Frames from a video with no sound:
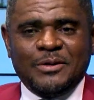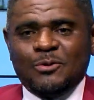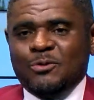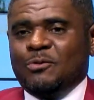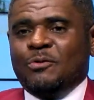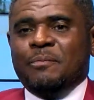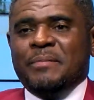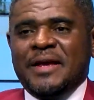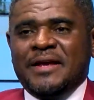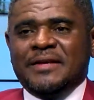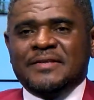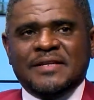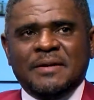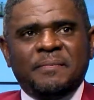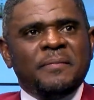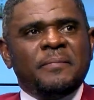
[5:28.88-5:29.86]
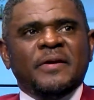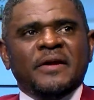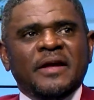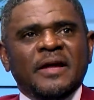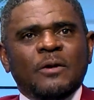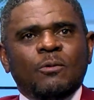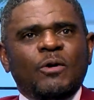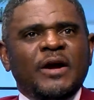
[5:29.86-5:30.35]
You may say, Pepe,
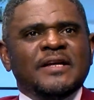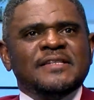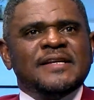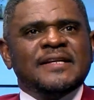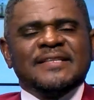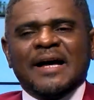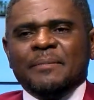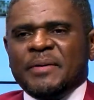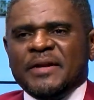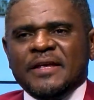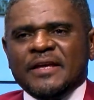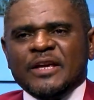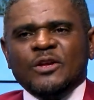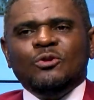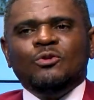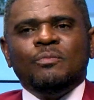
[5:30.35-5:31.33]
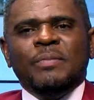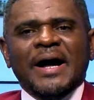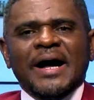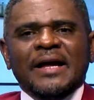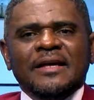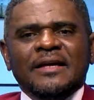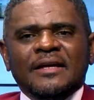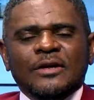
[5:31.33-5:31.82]
where is that happening? In
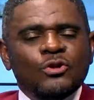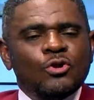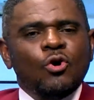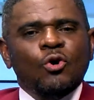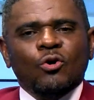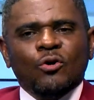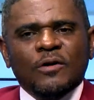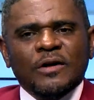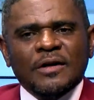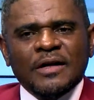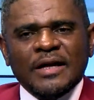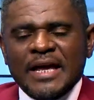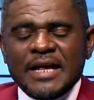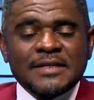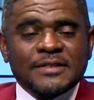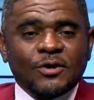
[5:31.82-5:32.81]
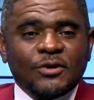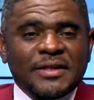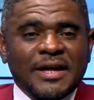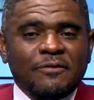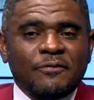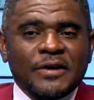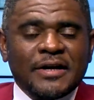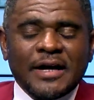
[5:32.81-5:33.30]
Dubai? No. In South
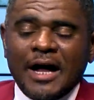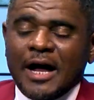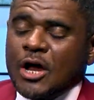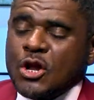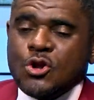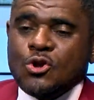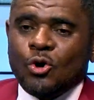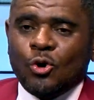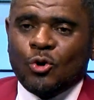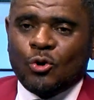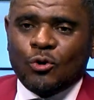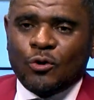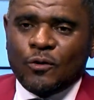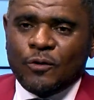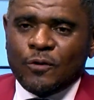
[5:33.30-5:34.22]
Africa? No.